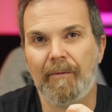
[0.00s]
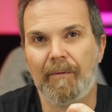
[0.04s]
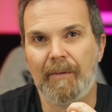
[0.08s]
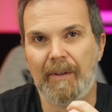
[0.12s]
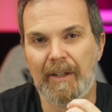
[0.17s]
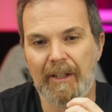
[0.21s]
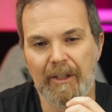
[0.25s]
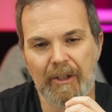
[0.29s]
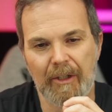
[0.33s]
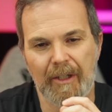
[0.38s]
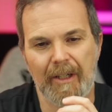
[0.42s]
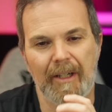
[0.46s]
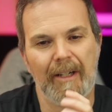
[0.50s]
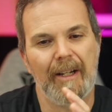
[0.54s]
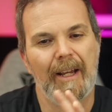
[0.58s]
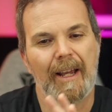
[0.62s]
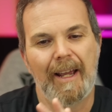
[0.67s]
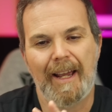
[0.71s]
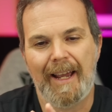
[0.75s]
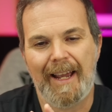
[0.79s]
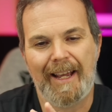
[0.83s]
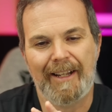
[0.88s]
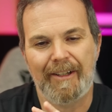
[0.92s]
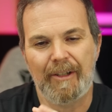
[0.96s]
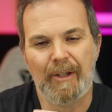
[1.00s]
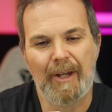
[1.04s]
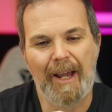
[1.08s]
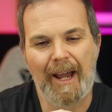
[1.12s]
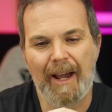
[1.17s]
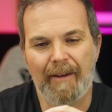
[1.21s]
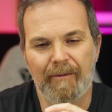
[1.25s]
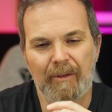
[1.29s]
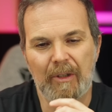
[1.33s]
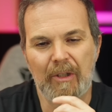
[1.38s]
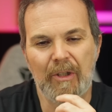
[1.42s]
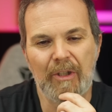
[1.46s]
feature and you
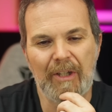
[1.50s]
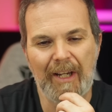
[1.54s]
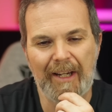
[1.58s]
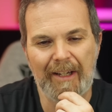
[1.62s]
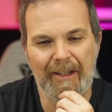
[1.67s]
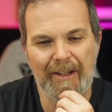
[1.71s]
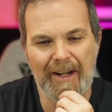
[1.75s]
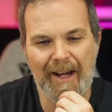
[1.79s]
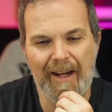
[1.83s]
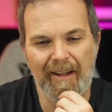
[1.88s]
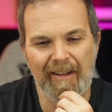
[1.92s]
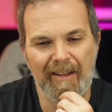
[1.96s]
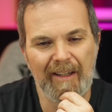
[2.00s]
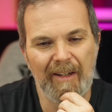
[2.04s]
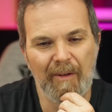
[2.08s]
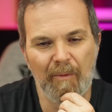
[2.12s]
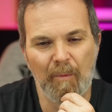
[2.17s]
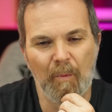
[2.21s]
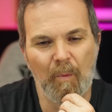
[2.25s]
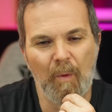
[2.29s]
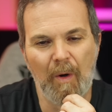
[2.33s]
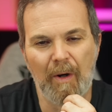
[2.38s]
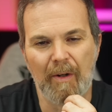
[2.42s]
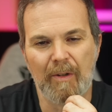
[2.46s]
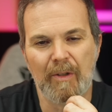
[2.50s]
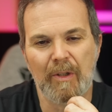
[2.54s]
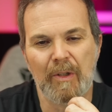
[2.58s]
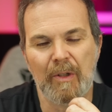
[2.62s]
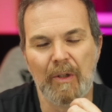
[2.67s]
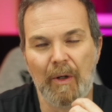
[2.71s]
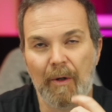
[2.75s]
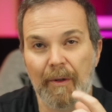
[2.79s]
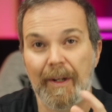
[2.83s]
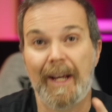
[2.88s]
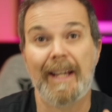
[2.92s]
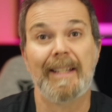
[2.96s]
have to check it out. It works
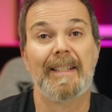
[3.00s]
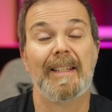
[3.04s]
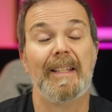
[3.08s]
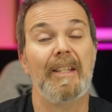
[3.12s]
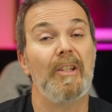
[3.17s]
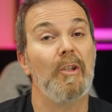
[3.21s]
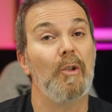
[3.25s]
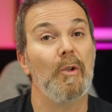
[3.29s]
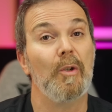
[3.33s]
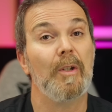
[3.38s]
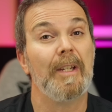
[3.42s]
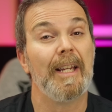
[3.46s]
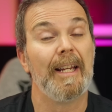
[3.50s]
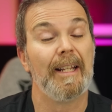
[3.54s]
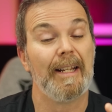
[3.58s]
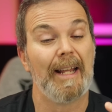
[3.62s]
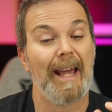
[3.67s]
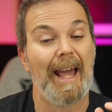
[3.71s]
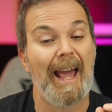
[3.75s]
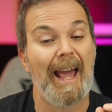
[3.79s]
so nicely. You can